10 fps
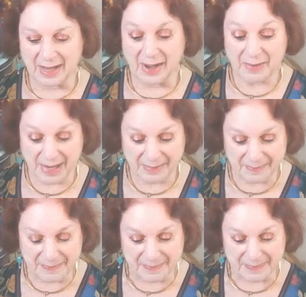All right,
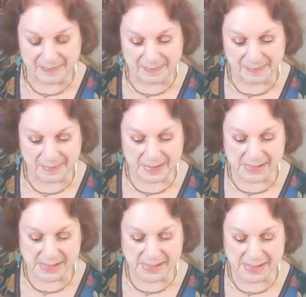
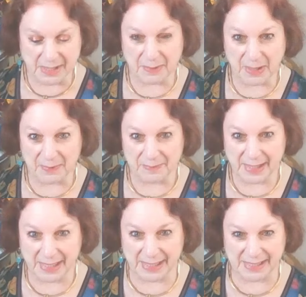here we
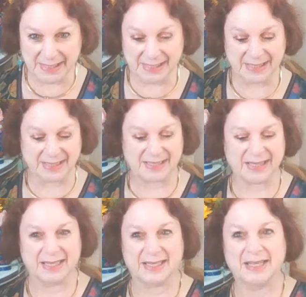go.
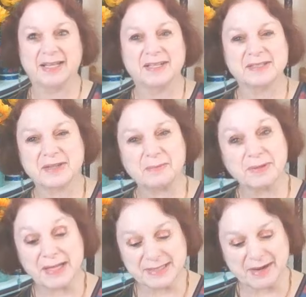So
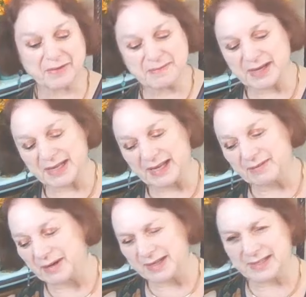please,
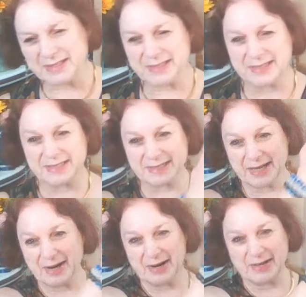everybody, what is this
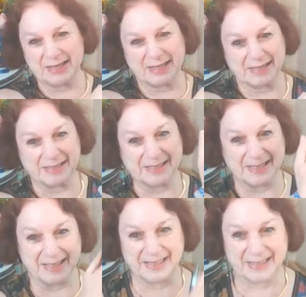
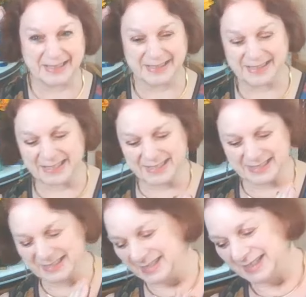card that
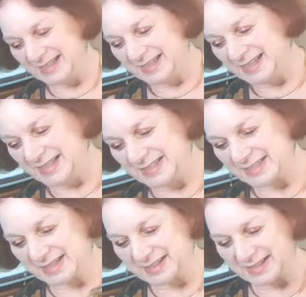
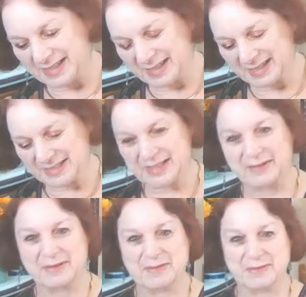is at the
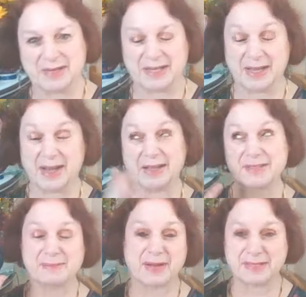center of the reading? Ah, oh,
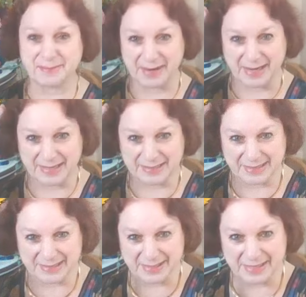surprise, surprise,
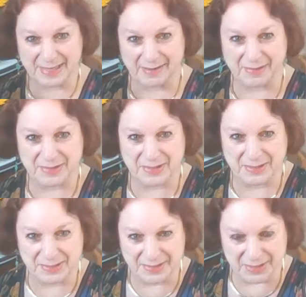it's the devil. So
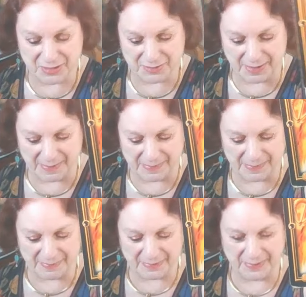this is
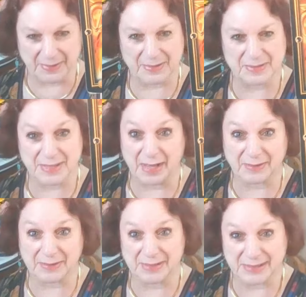Trump, of course,
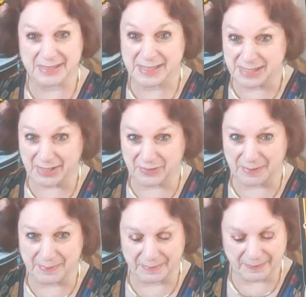Donald J.
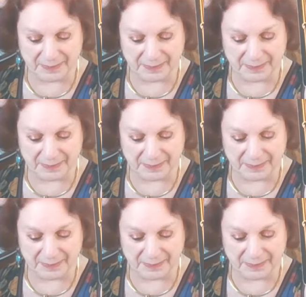Trump.